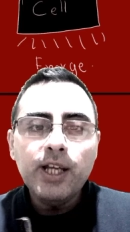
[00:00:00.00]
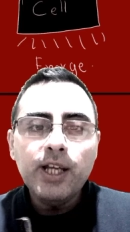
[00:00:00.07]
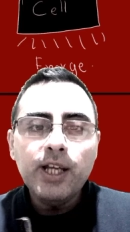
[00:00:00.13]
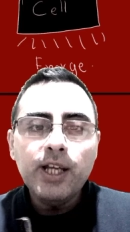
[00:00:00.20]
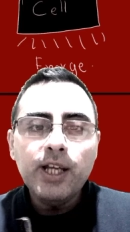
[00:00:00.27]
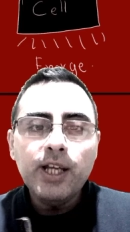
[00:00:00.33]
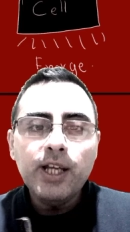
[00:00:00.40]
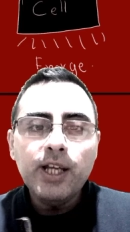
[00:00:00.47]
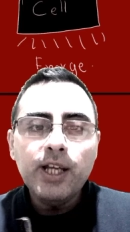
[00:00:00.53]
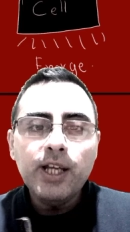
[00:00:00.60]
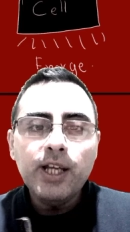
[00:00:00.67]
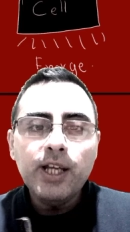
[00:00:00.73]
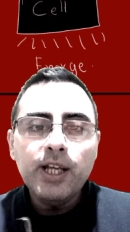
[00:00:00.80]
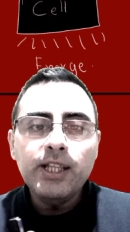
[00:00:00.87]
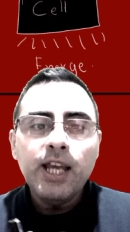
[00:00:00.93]
Hello
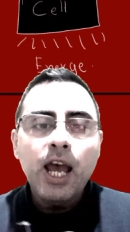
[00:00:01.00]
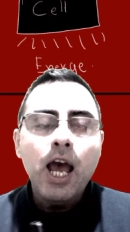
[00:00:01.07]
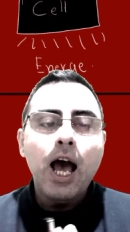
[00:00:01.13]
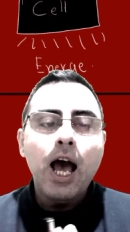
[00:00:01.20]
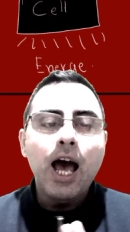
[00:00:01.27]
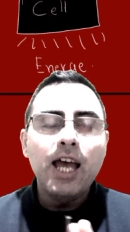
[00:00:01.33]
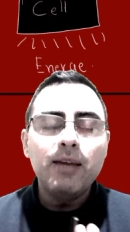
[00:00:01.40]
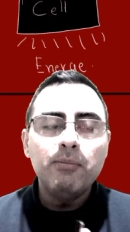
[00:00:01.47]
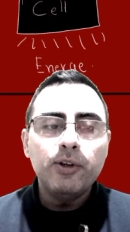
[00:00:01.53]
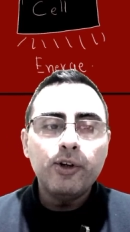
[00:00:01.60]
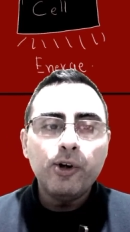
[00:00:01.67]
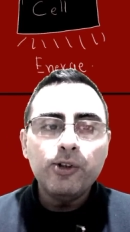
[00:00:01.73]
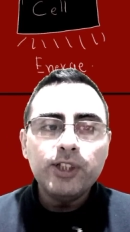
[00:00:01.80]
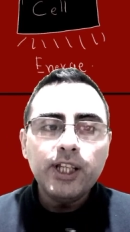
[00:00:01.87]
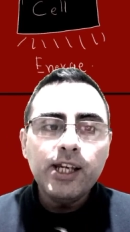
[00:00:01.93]
everyone, I'm
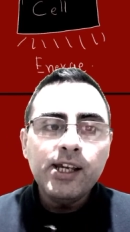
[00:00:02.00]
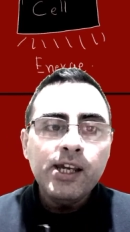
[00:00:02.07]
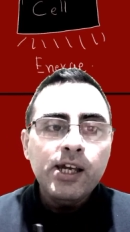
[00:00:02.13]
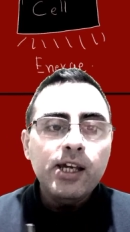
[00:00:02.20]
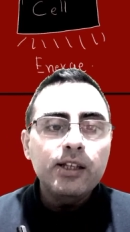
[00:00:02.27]
Gote.